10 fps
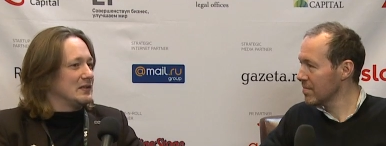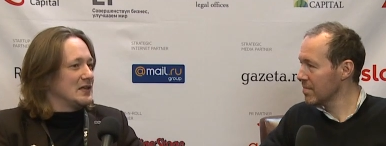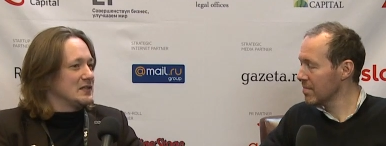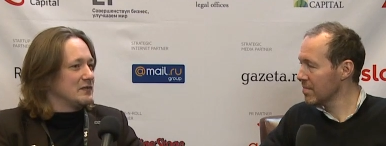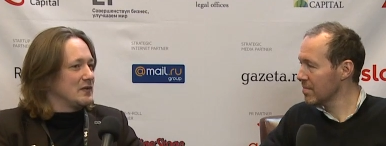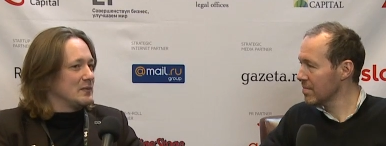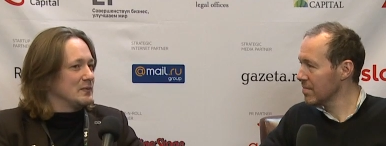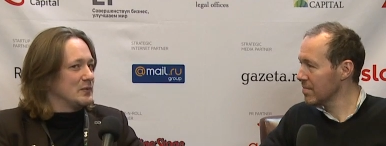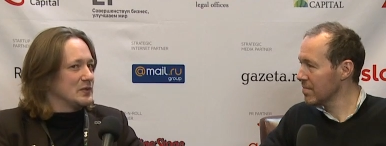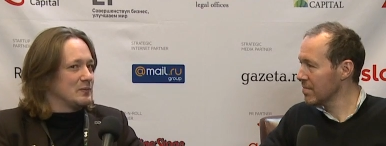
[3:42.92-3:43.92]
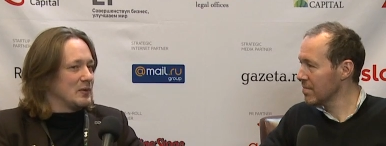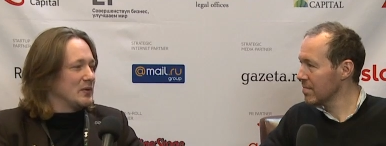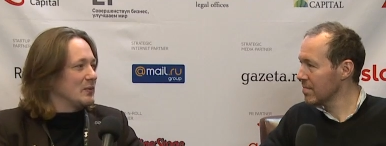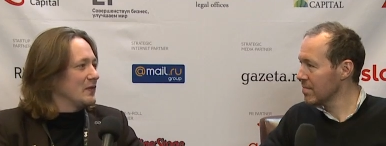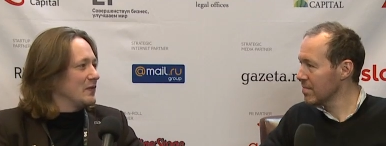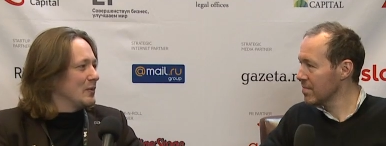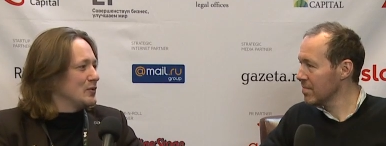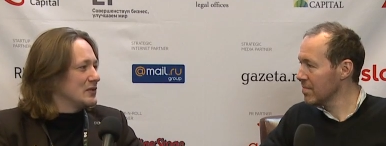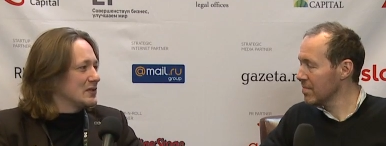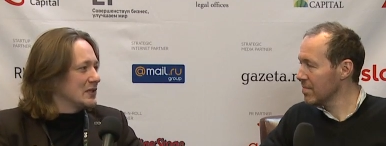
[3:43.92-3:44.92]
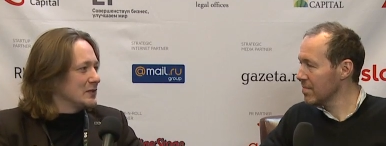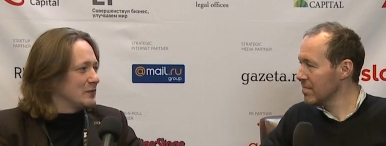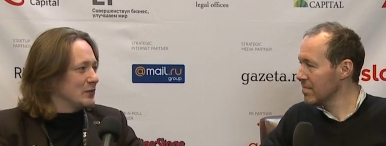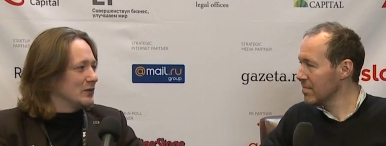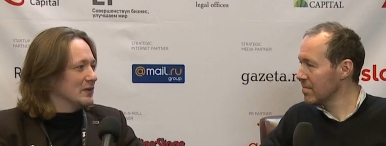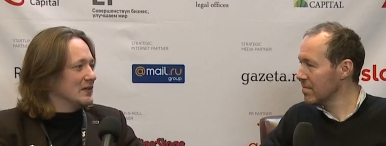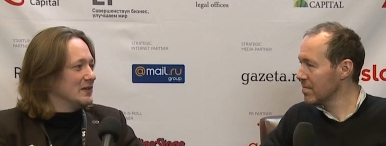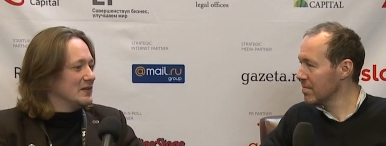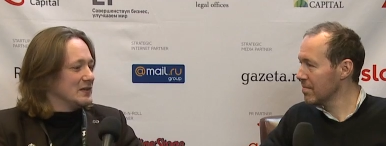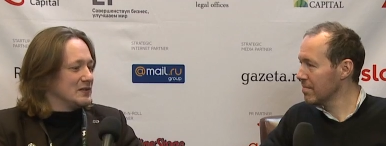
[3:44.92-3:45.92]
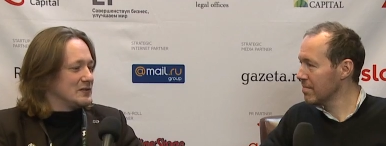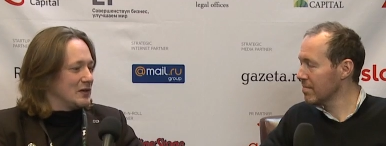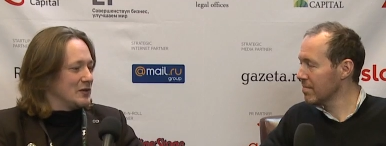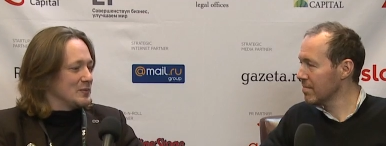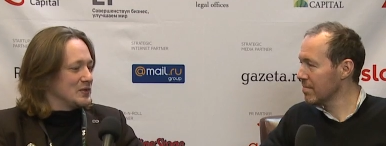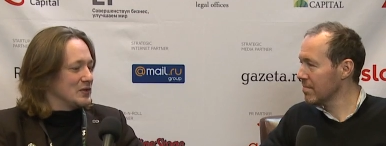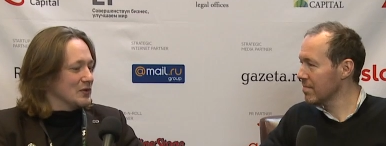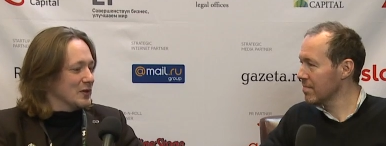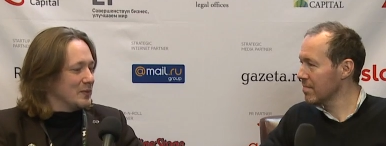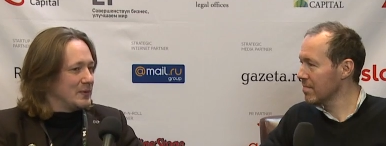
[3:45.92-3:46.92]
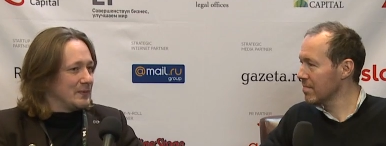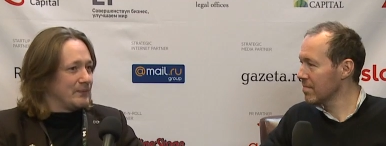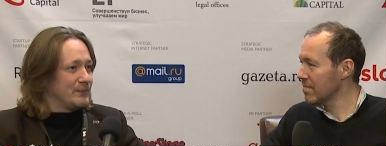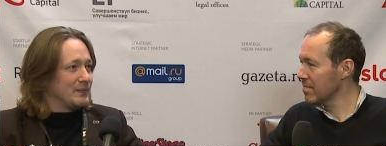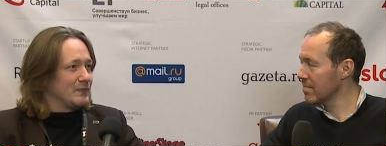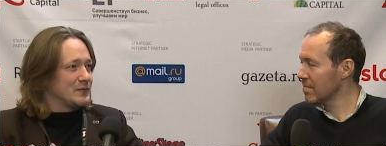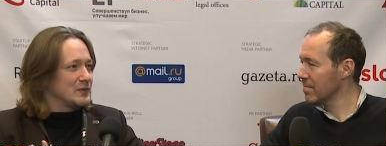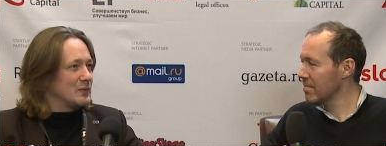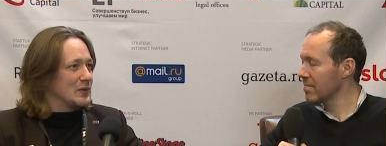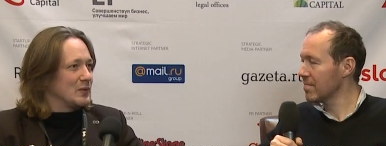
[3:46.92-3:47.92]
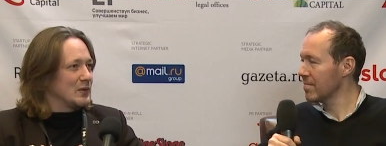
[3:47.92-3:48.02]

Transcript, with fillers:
Speaker 1: Last.fm was probably one of the most successful startups in Europe. So, what,